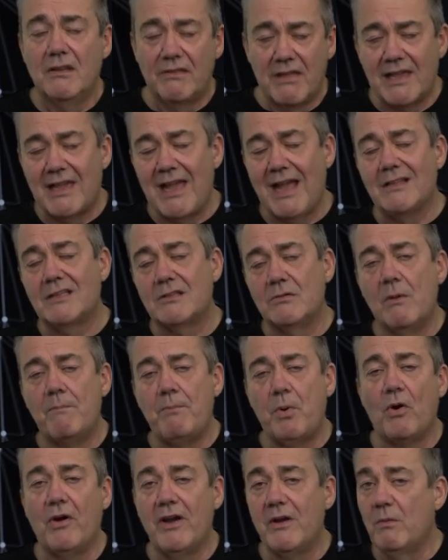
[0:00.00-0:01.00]
They get to a
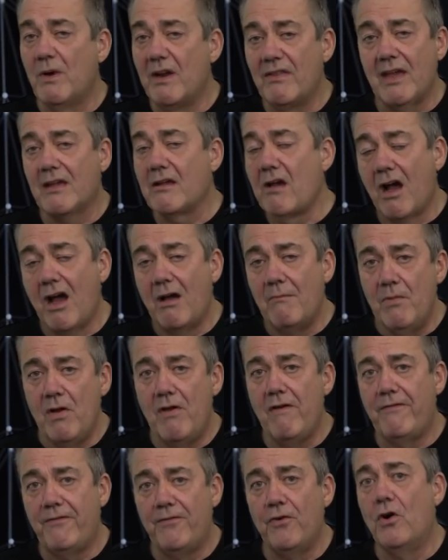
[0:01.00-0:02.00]
point where they can't
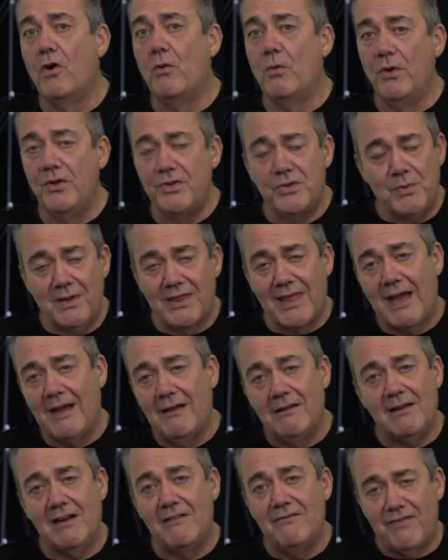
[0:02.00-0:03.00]
move forwards
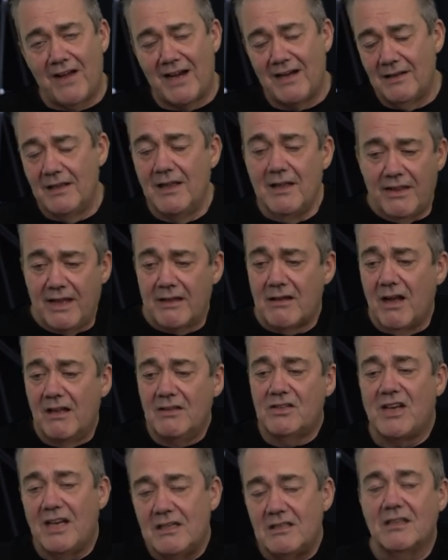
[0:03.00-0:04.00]
without they
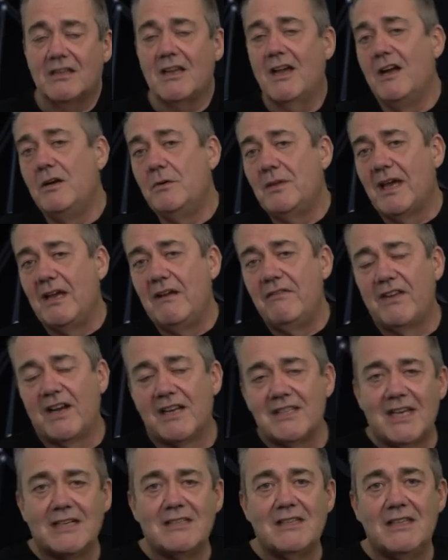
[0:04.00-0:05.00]
can't change the code without
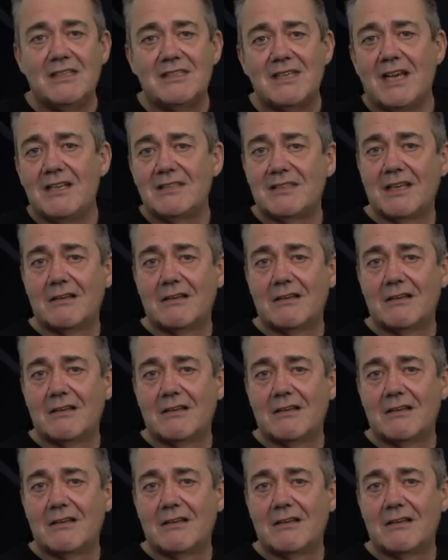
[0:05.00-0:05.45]
invalidating the test,